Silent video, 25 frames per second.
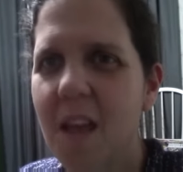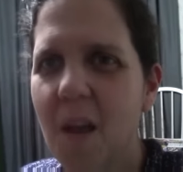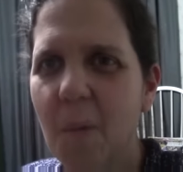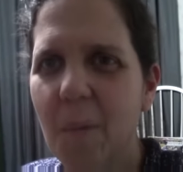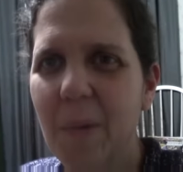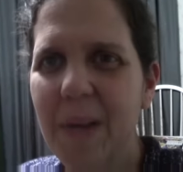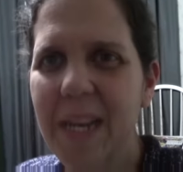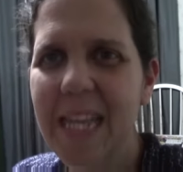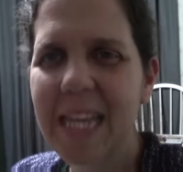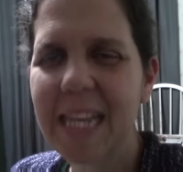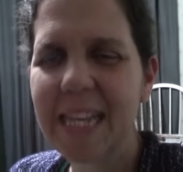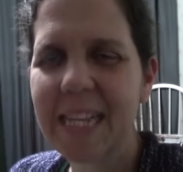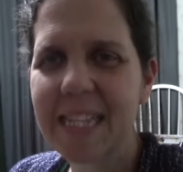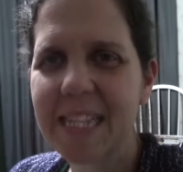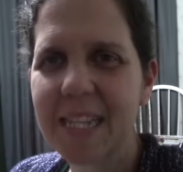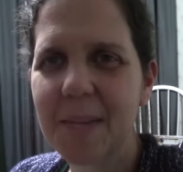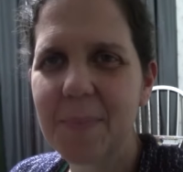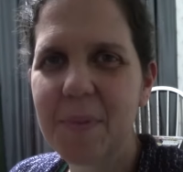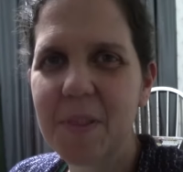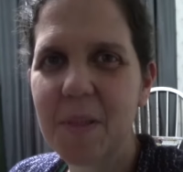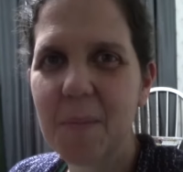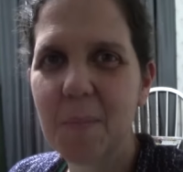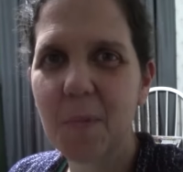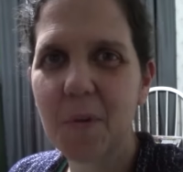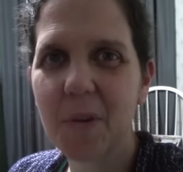when he gets
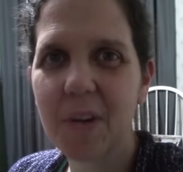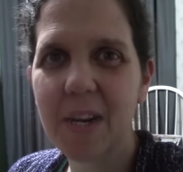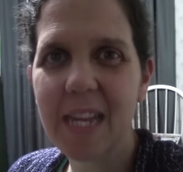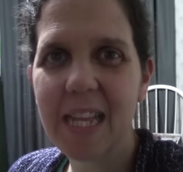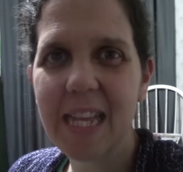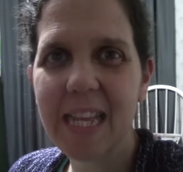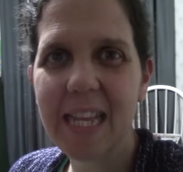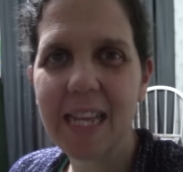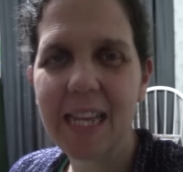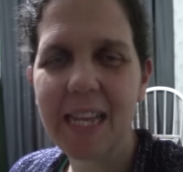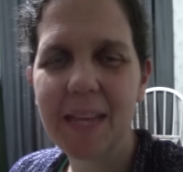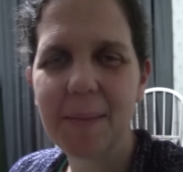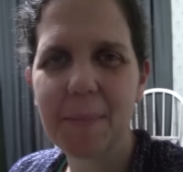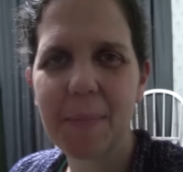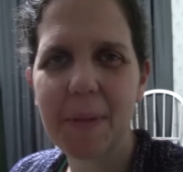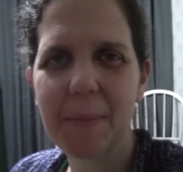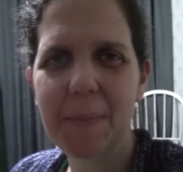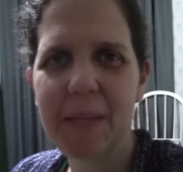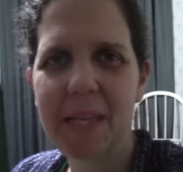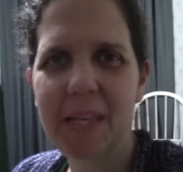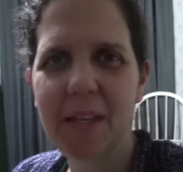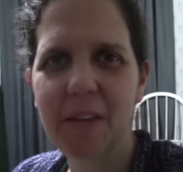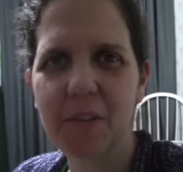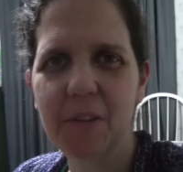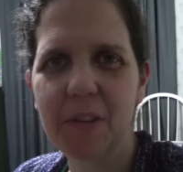up in the morning,
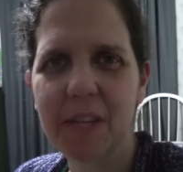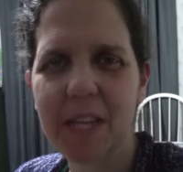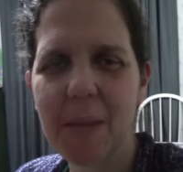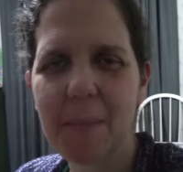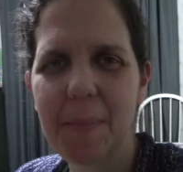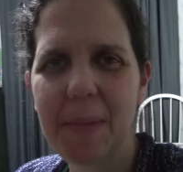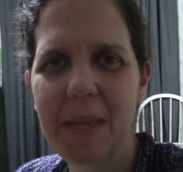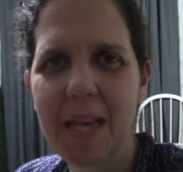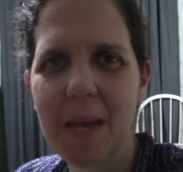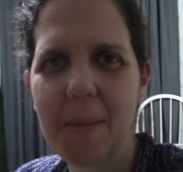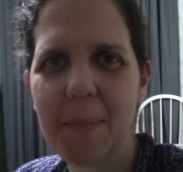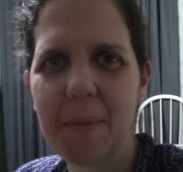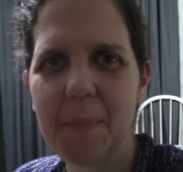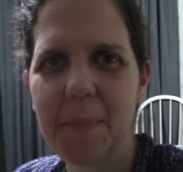maybe he'll get me up,